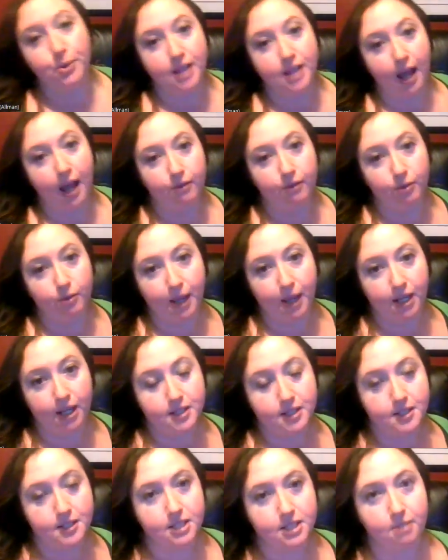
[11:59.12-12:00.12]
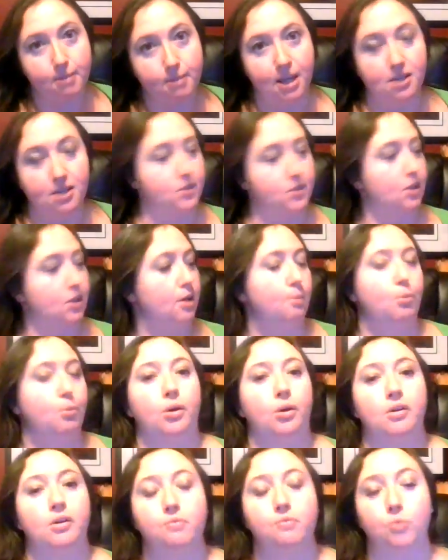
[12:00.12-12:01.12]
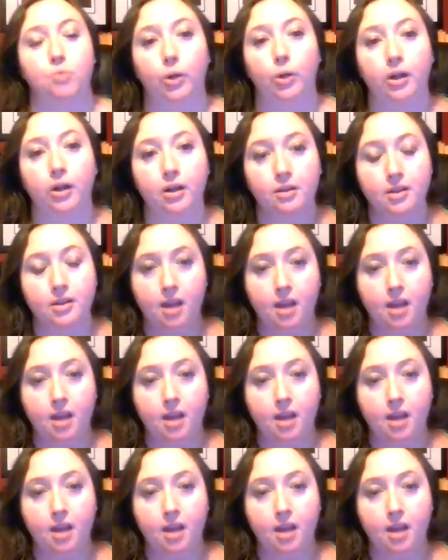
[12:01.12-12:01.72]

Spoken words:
always have omegas. Omegas are important for